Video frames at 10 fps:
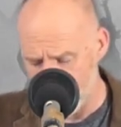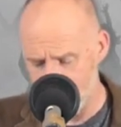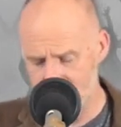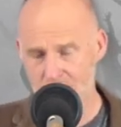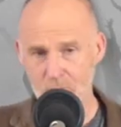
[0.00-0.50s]

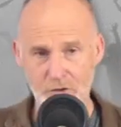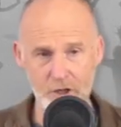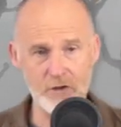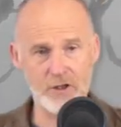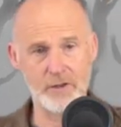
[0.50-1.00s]
You see,
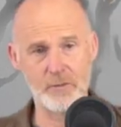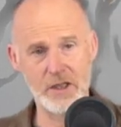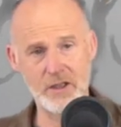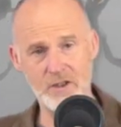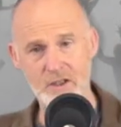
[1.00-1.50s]
Methuselah
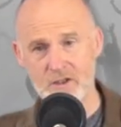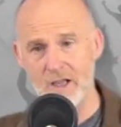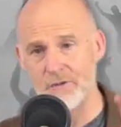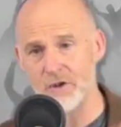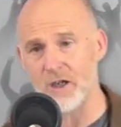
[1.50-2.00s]
means his
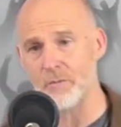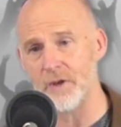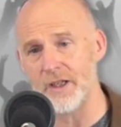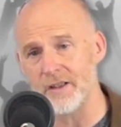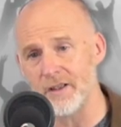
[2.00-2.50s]
death shall
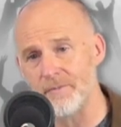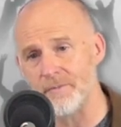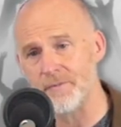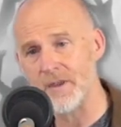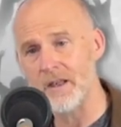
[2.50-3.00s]
bring.
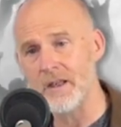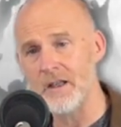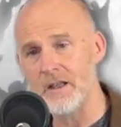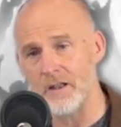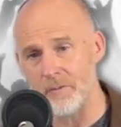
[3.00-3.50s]

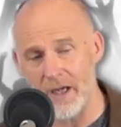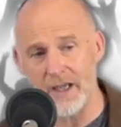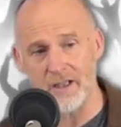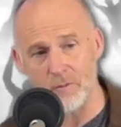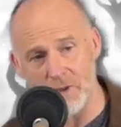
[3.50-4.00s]

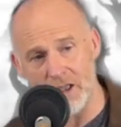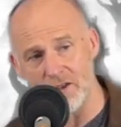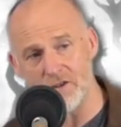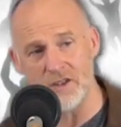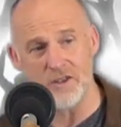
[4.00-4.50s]
Lamech
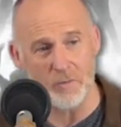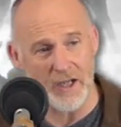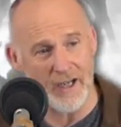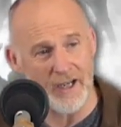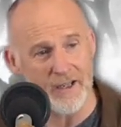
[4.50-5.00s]
means
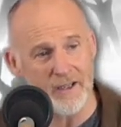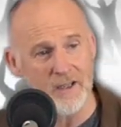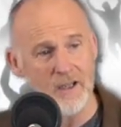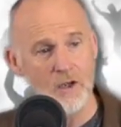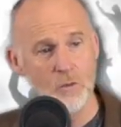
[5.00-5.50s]
despair.
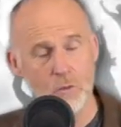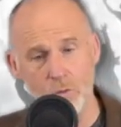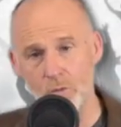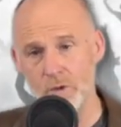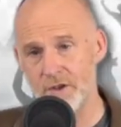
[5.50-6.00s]

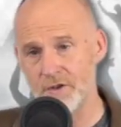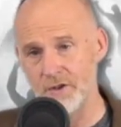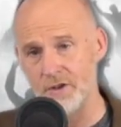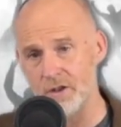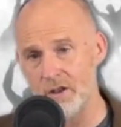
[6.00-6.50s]

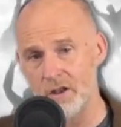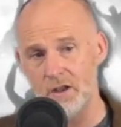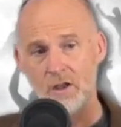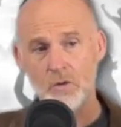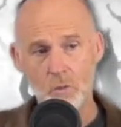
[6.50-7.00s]
Listen,
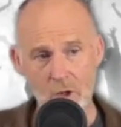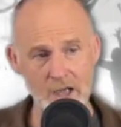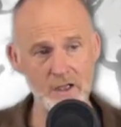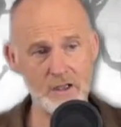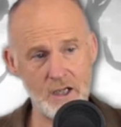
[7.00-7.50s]

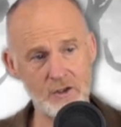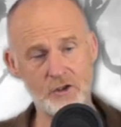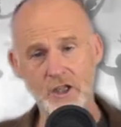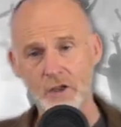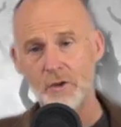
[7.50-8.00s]
when that
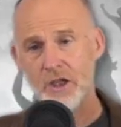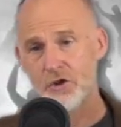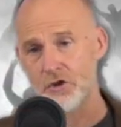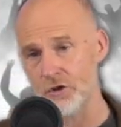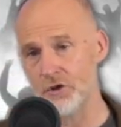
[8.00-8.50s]

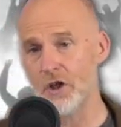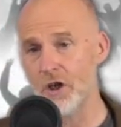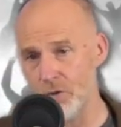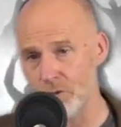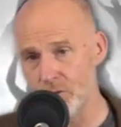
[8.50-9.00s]
generation
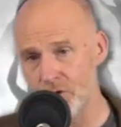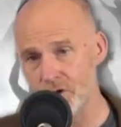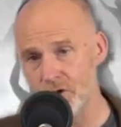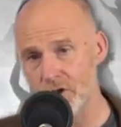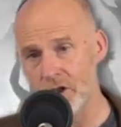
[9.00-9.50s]

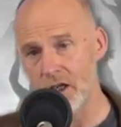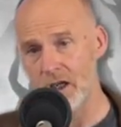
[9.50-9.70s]
goes